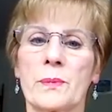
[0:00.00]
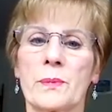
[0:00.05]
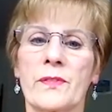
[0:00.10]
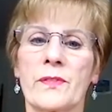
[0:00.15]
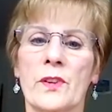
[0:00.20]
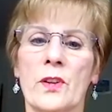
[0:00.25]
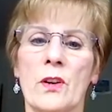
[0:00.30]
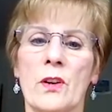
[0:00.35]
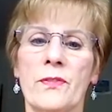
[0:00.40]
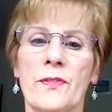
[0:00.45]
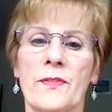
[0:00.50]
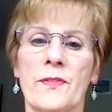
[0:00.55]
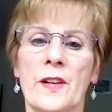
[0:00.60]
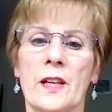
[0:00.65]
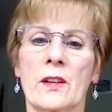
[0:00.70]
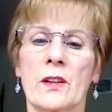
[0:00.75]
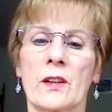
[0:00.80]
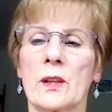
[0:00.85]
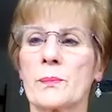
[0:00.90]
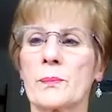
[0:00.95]
of coffee
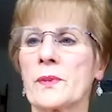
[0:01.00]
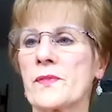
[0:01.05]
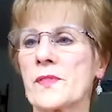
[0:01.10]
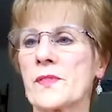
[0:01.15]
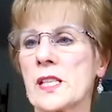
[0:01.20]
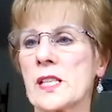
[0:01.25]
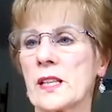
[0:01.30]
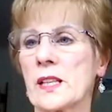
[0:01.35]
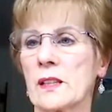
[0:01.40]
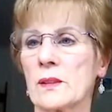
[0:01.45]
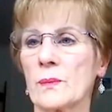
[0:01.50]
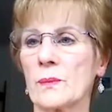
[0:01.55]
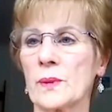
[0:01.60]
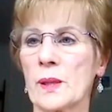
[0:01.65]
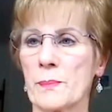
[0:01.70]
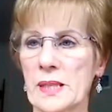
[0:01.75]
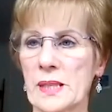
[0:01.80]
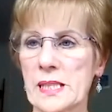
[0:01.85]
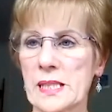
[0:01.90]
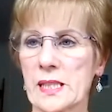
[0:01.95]
or a cup of tea with
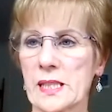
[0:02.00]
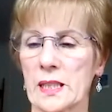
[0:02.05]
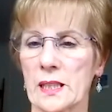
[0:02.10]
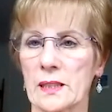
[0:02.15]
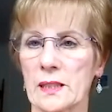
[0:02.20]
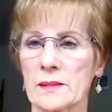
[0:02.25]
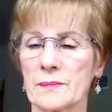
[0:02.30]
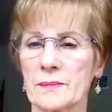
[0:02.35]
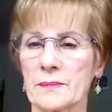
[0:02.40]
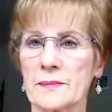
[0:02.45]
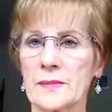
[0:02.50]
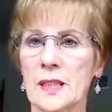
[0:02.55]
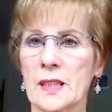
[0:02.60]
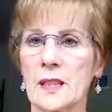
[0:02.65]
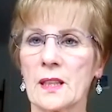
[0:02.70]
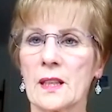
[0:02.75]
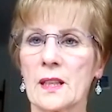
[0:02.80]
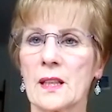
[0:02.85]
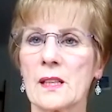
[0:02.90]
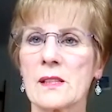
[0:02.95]
a biscuit.
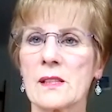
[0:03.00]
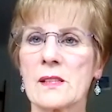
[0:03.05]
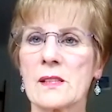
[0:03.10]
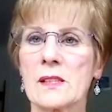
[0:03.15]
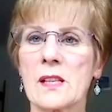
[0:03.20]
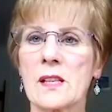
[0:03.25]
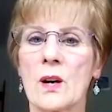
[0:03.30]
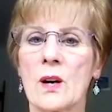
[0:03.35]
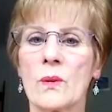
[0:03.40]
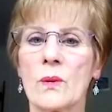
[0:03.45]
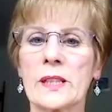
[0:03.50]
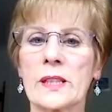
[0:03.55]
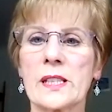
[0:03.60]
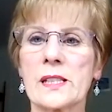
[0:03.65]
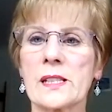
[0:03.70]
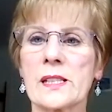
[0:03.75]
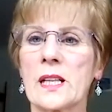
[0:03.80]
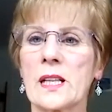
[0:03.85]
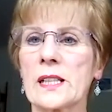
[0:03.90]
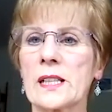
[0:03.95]
So I
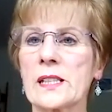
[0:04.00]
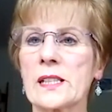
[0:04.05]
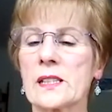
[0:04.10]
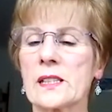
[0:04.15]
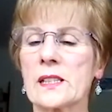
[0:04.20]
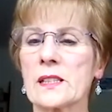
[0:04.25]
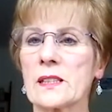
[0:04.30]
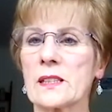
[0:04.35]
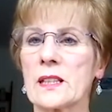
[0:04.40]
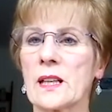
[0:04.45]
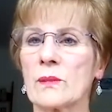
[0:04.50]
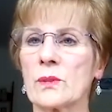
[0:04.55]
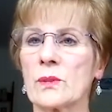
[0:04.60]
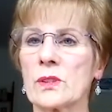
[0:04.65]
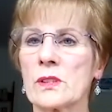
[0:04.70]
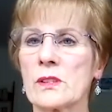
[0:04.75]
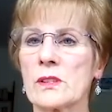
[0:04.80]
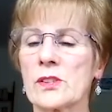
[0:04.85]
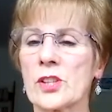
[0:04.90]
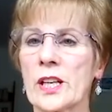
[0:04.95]
decided I
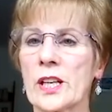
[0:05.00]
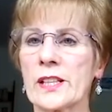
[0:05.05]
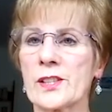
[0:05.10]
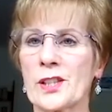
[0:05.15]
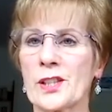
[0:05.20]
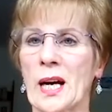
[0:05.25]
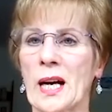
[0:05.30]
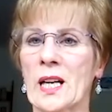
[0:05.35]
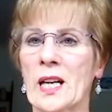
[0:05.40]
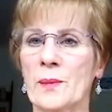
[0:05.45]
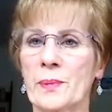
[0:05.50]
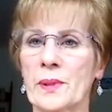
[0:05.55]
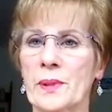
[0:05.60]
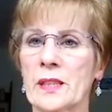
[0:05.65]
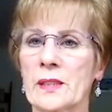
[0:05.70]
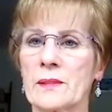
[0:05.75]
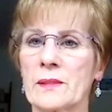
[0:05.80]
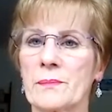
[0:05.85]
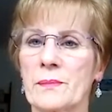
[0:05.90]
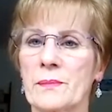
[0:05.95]
would change that
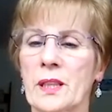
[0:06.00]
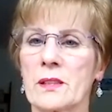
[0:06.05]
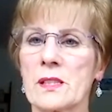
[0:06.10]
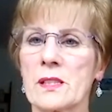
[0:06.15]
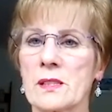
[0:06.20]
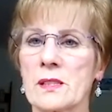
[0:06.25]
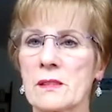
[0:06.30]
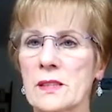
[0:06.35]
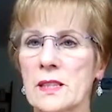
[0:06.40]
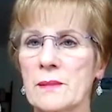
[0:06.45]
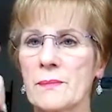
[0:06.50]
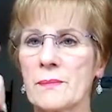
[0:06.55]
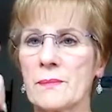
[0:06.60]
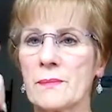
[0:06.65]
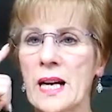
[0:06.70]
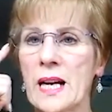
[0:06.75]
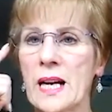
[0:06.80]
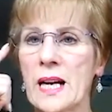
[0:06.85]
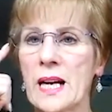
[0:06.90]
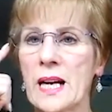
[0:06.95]
habit, because in
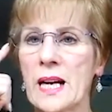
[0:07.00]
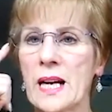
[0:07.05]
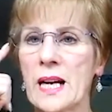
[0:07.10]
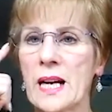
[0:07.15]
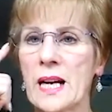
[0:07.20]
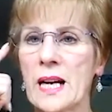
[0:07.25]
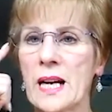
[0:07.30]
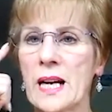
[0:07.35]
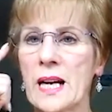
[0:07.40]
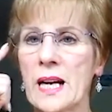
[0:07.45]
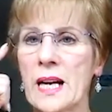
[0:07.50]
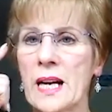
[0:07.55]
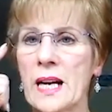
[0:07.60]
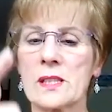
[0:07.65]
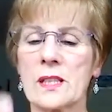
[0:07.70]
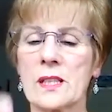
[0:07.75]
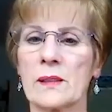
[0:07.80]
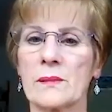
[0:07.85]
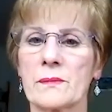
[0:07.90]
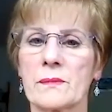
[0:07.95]
my head, as soon as
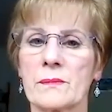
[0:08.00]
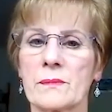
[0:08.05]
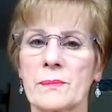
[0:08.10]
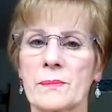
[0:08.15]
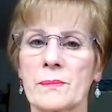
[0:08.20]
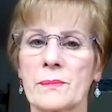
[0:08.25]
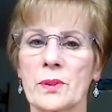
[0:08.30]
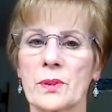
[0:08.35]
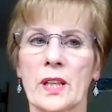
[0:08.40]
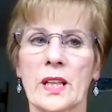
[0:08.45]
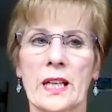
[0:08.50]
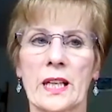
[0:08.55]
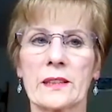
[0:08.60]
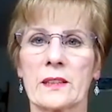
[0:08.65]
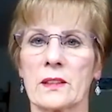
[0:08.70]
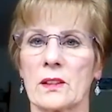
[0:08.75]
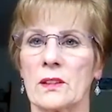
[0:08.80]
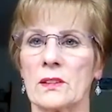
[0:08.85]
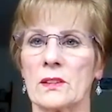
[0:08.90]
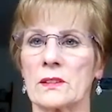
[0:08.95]
I put the kettle
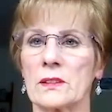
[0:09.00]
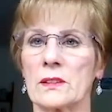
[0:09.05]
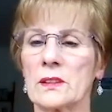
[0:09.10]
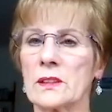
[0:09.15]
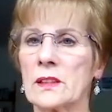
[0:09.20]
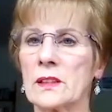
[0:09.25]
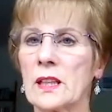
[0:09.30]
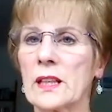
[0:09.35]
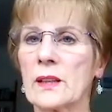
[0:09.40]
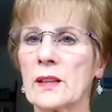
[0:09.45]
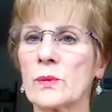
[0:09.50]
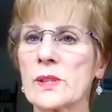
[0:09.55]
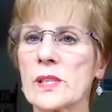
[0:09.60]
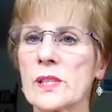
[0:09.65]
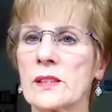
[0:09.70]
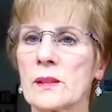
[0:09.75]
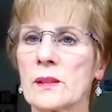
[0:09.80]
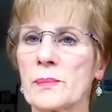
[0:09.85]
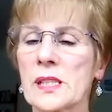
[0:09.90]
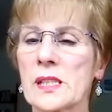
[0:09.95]
on, I was in
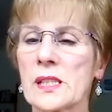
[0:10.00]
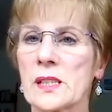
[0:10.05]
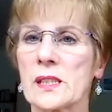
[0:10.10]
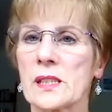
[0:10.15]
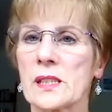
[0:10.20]
the biscuit